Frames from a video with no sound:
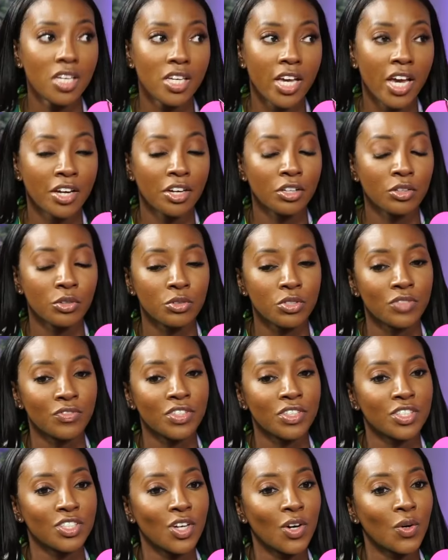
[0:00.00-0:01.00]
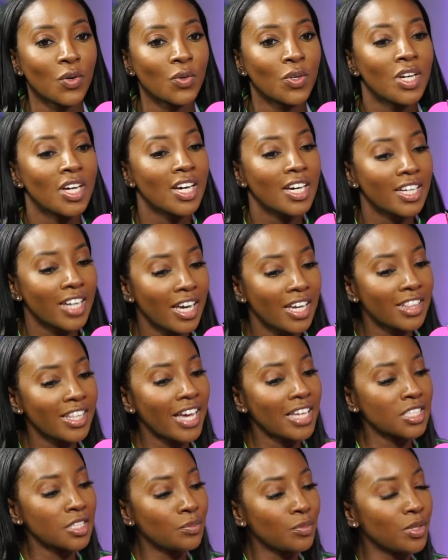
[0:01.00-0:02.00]
Cannaclusive, and so like
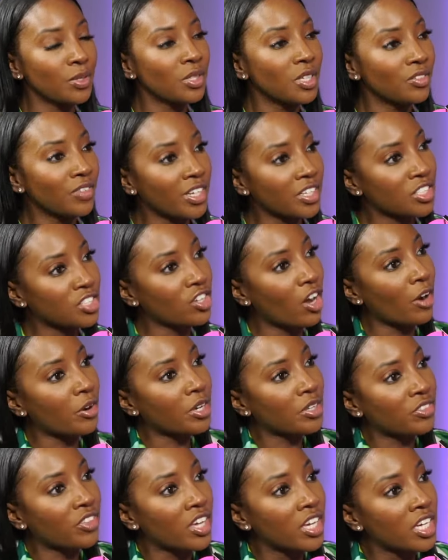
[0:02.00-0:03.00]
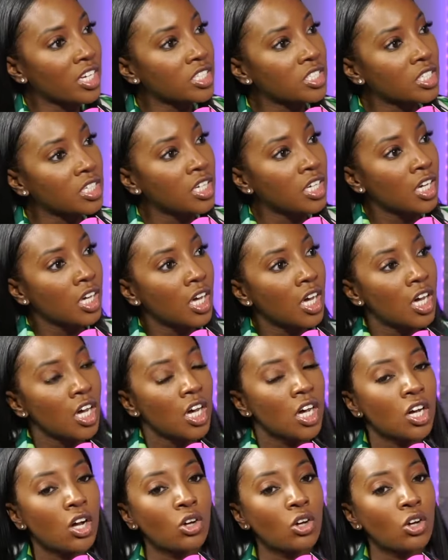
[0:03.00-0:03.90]
that's the beauty of like what's starting a cultivation things. license?